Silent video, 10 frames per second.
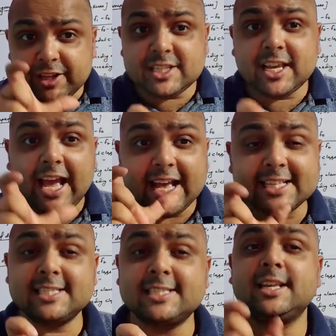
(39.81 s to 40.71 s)
which
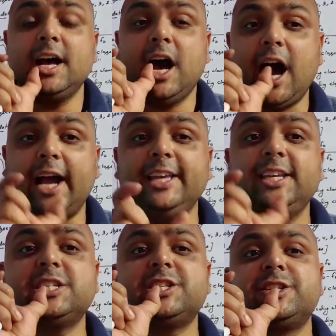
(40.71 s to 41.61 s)
has
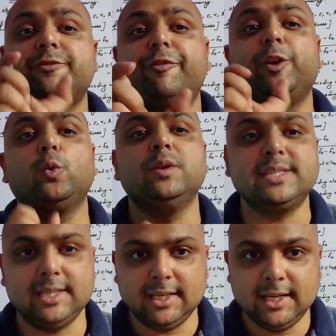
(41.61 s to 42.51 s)
highest
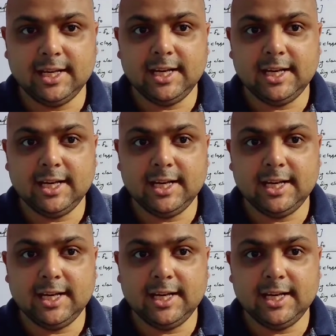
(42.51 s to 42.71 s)
frequency.